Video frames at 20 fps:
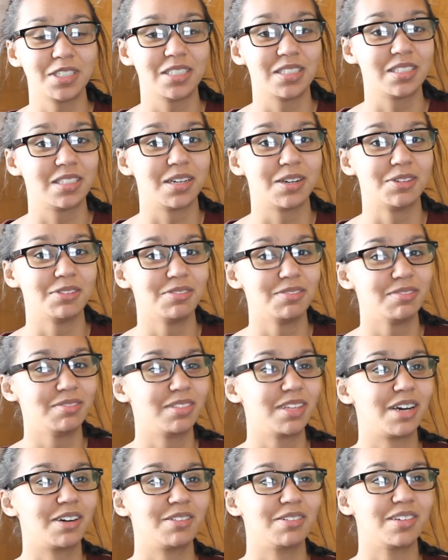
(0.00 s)
Please don't.
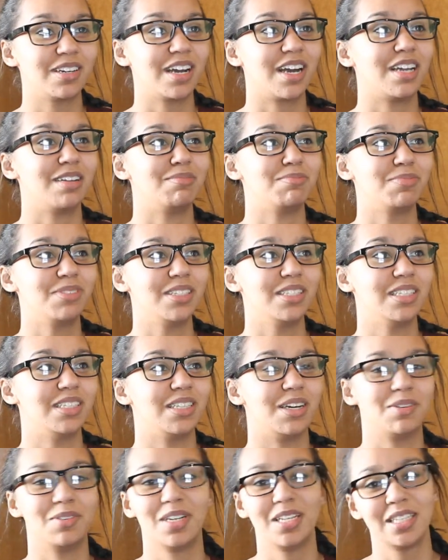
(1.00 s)
Oh God, please
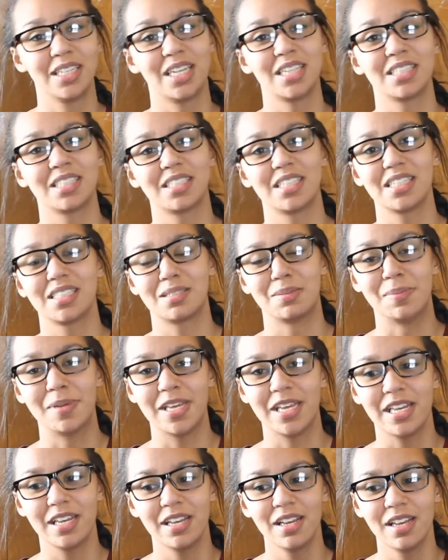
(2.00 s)
don't. Unless it's
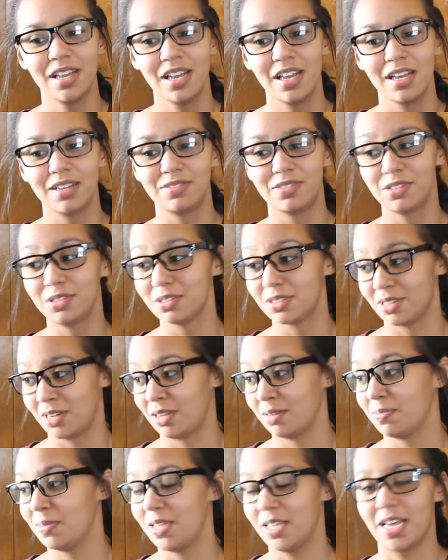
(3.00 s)
me. If you use it
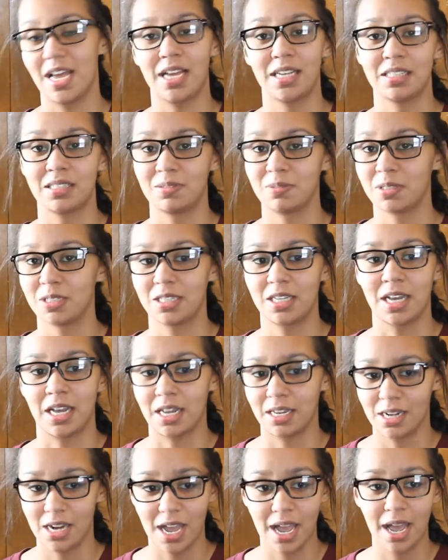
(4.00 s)
on me, I swear to
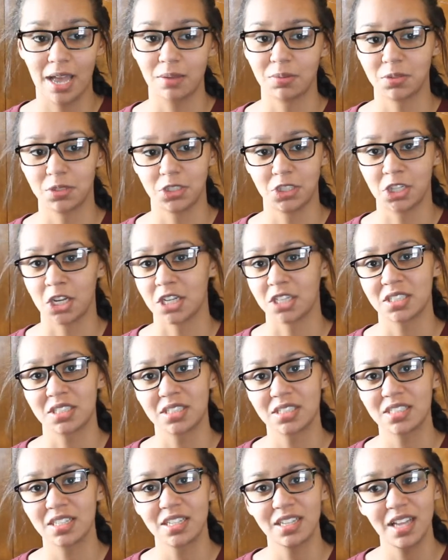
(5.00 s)
God, I will
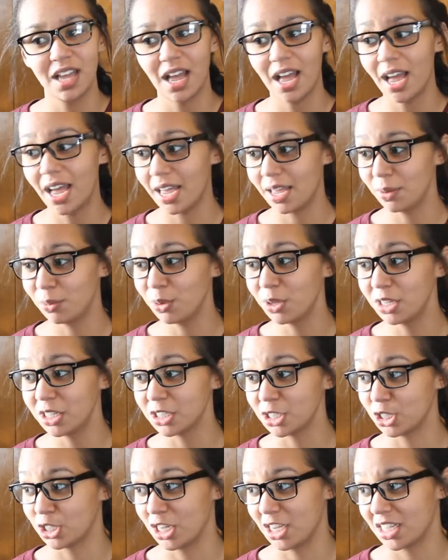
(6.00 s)
just. I
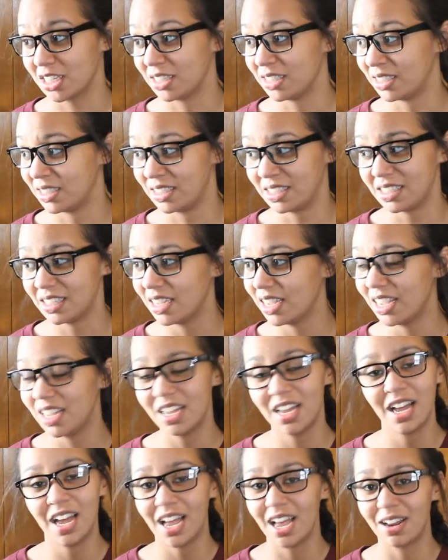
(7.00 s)

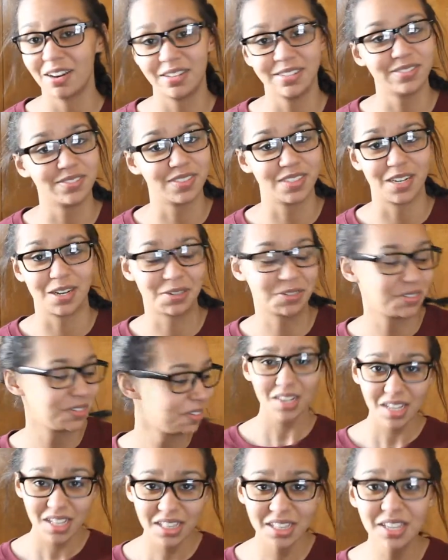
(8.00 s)
don't even know.
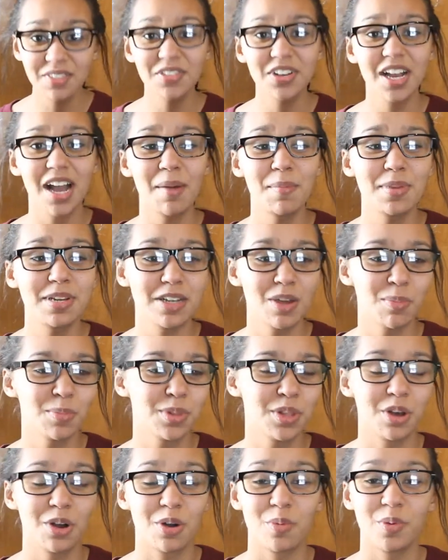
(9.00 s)
Leave a comment down
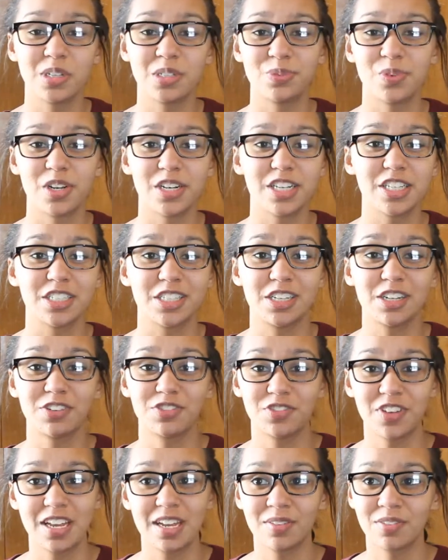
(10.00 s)
below which one is your
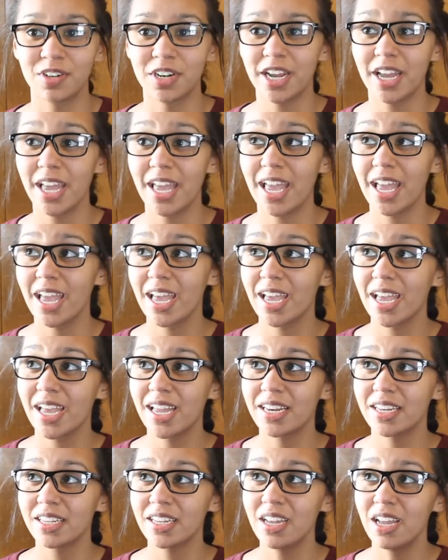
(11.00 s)
favorite,
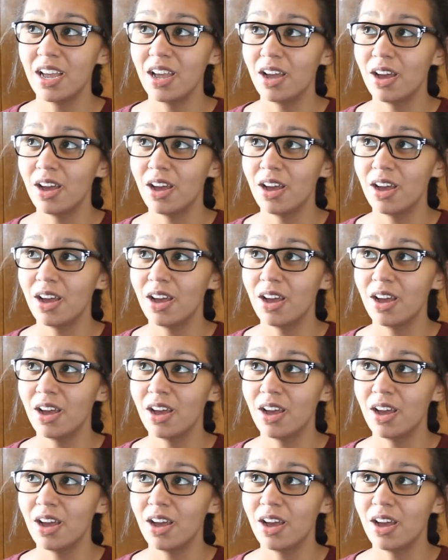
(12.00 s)
and